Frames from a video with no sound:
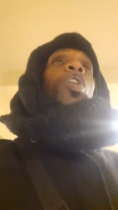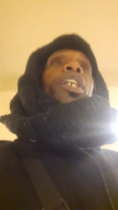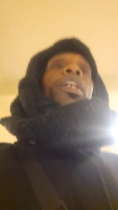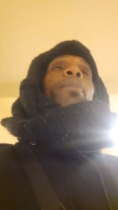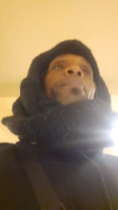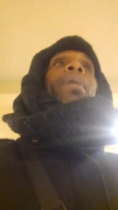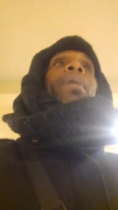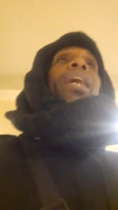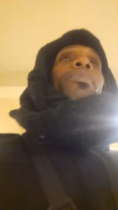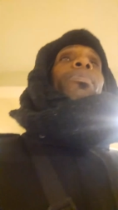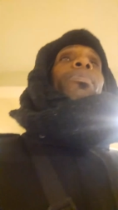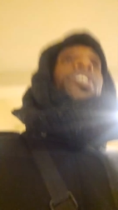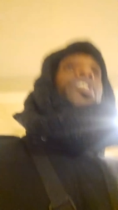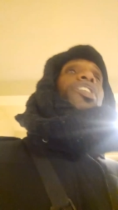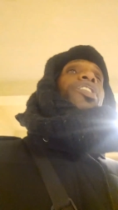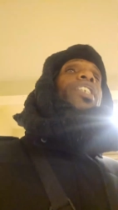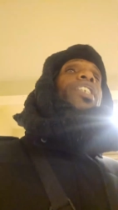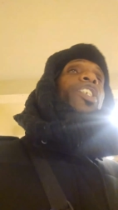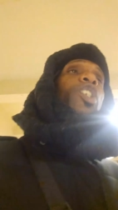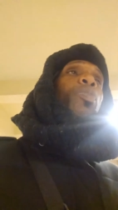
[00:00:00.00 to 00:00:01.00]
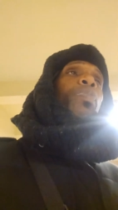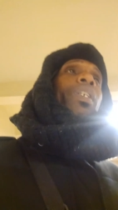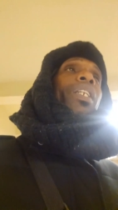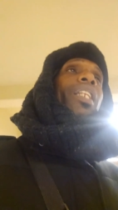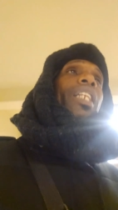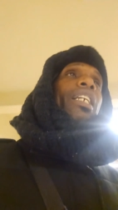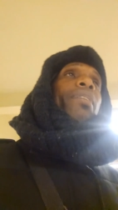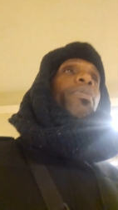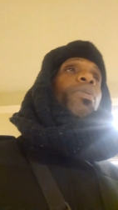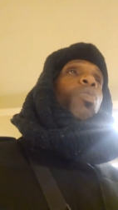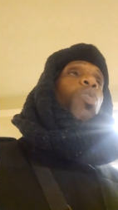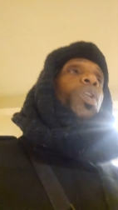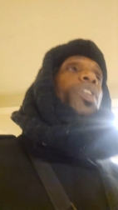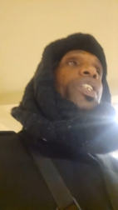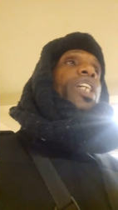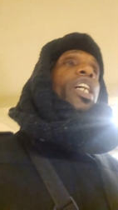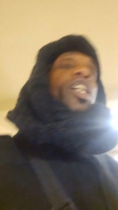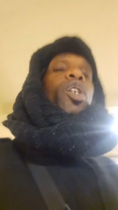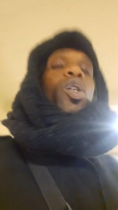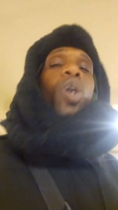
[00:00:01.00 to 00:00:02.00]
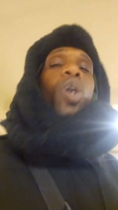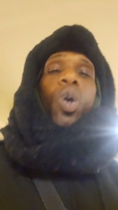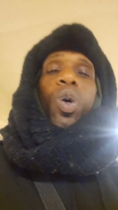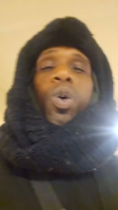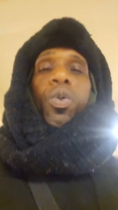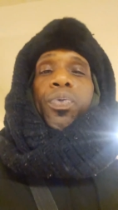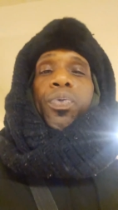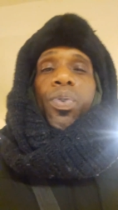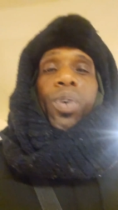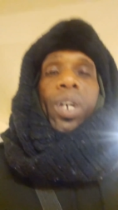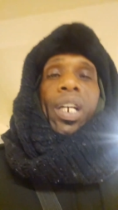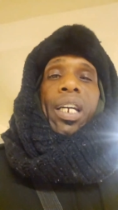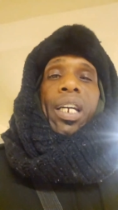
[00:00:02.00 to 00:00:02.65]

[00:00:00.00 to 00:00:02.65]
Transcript: about them, because these niggas be living with their girlfriend.